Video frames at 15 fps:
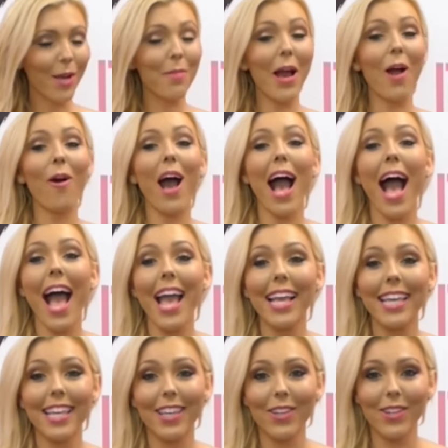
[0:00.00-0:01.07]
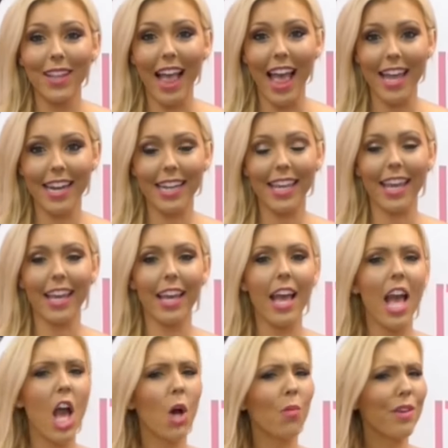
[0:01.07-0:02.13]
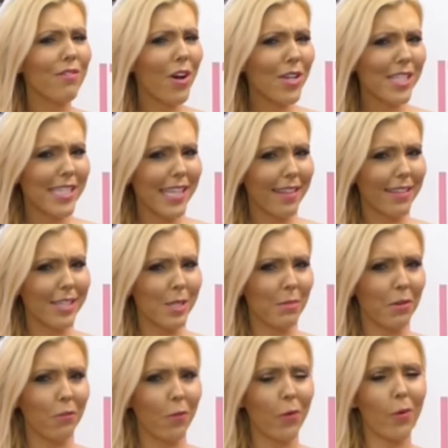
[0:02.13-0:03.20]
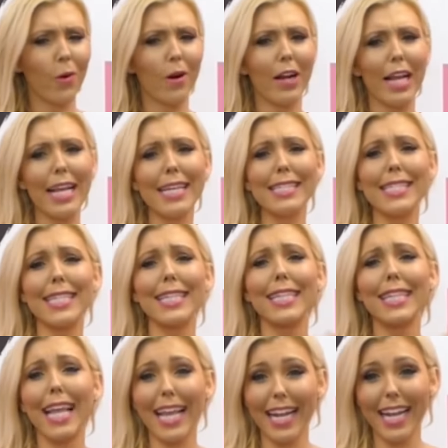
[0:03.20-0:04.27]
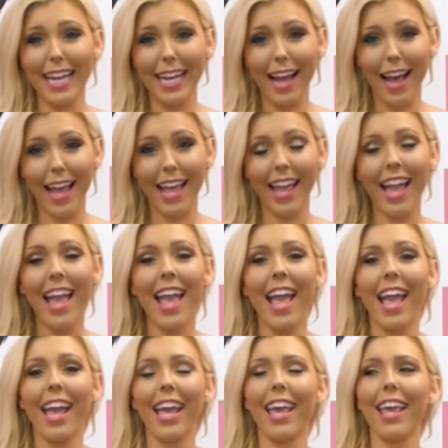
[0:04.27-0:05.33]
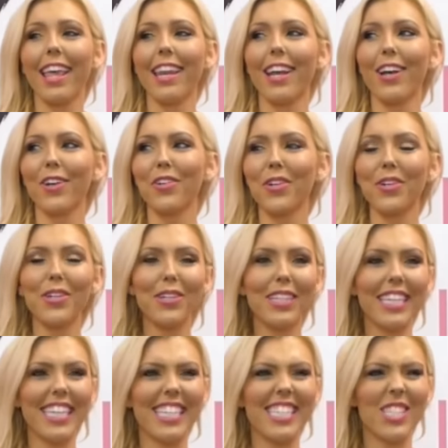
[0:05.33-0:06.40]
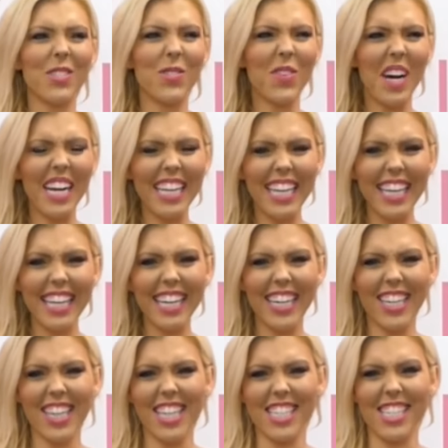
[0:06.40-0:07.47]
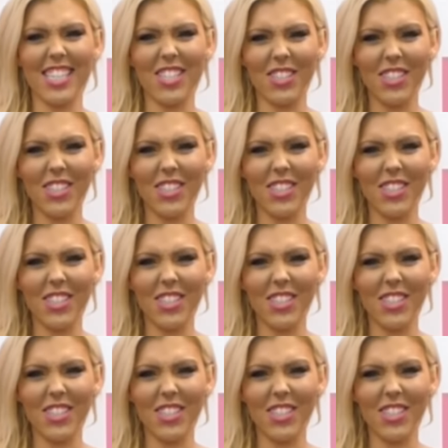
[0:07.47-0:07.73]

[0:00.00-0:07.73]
talk about high heel etiquette. We've all seen this before. It's late at night, and a girl is walking on the